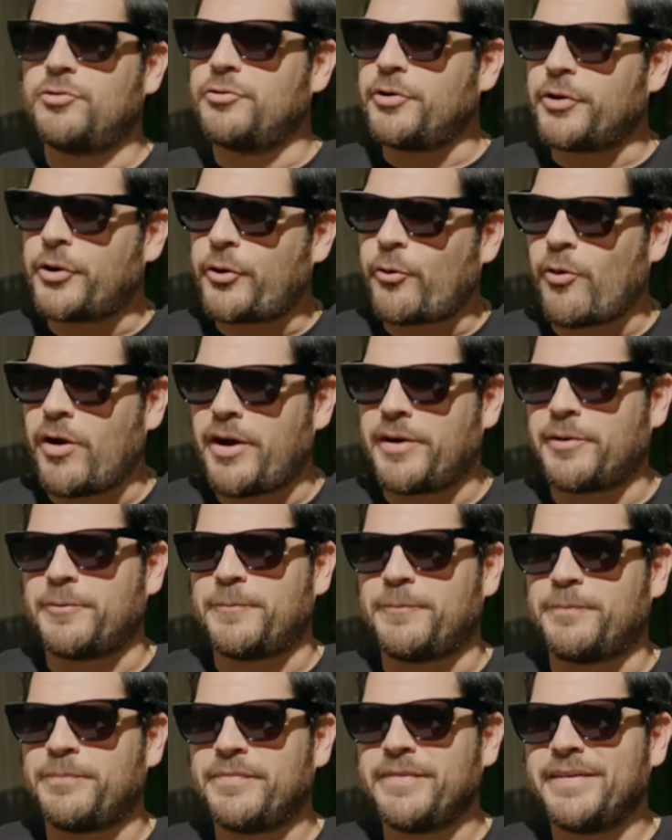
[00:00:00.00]
to their
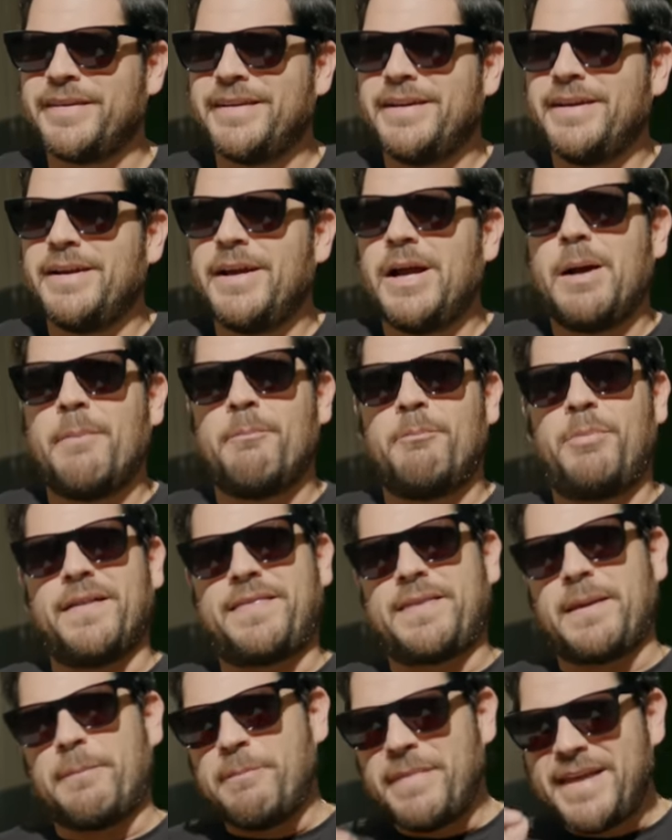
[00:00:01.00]
chrono.
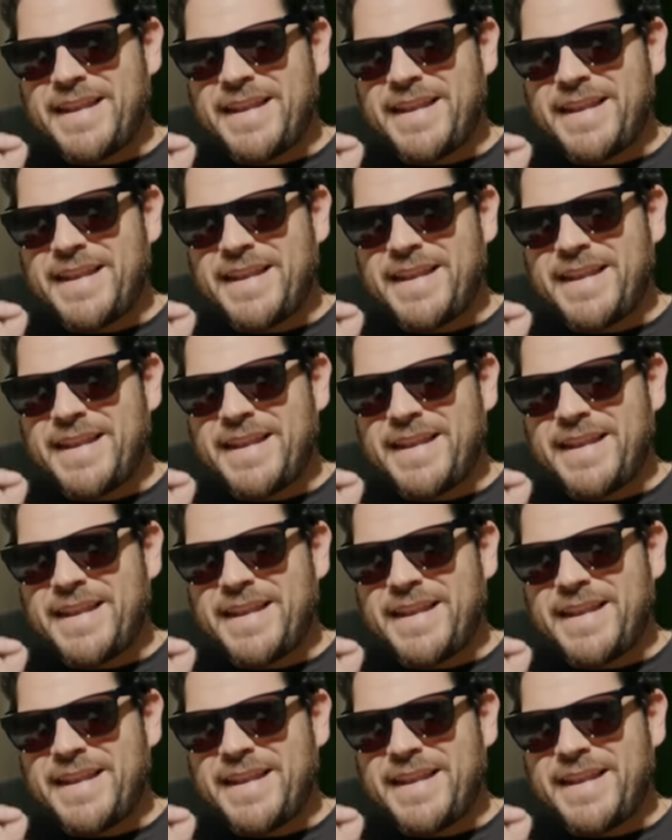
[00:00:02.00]
But the